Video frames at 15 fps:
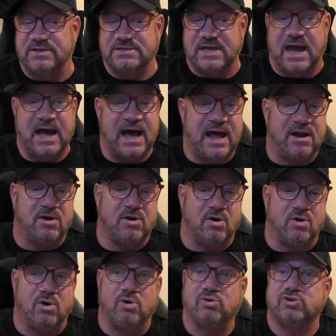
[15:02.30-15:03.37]
this guy. I don't
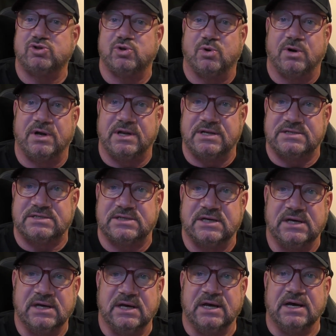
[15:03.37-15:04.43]
know the whole story of this
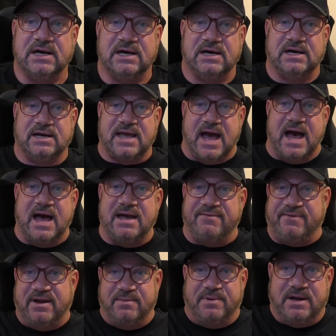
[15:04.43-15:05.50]
uh, guy.
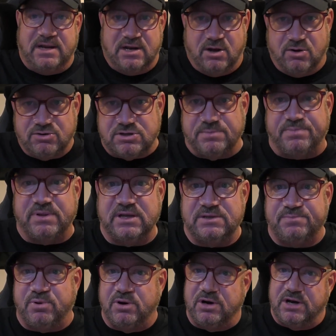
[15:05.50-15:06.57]
If anybody knows it,
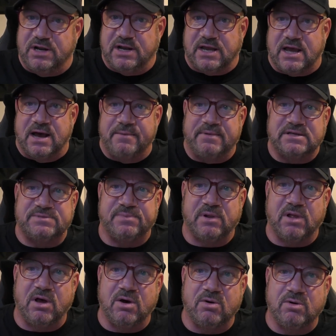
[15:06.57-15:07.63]
please put it in the comments
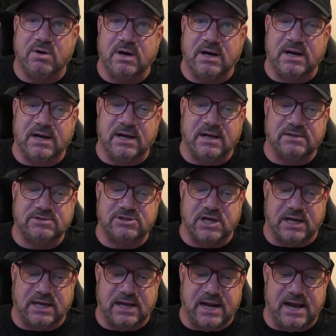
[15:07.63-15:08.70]
below. Uh, I'll
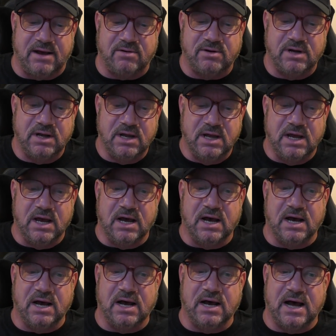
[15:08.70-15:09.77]
check it out.
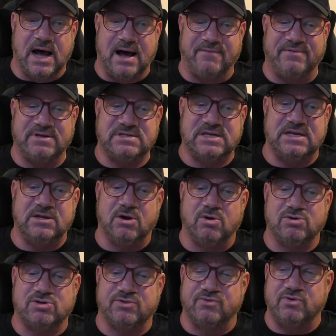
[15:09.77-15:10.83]
Uh, obviously
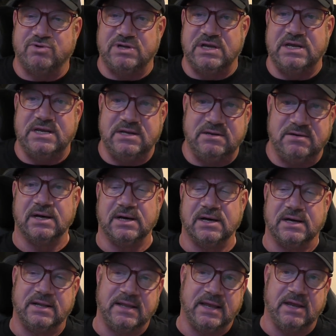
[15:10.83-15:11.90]
knows the routine,
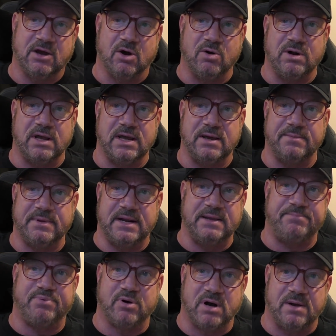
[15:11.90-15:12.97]
uh, and they go to him and
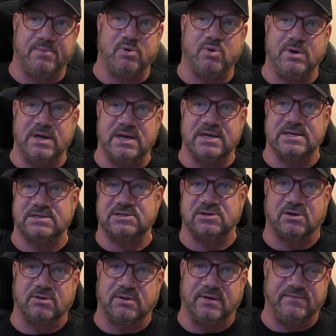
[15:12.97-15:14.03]
they put up who he is,
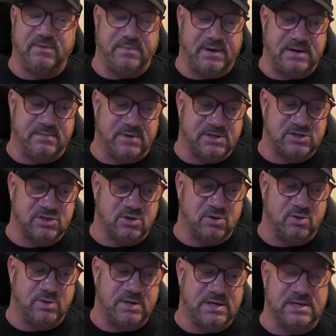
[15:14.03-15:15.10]
so everybody must know
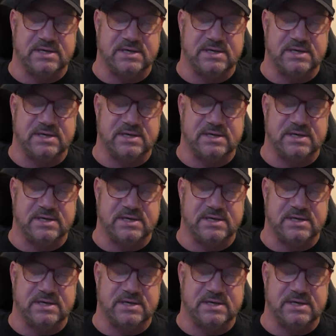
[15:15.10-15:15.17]
who he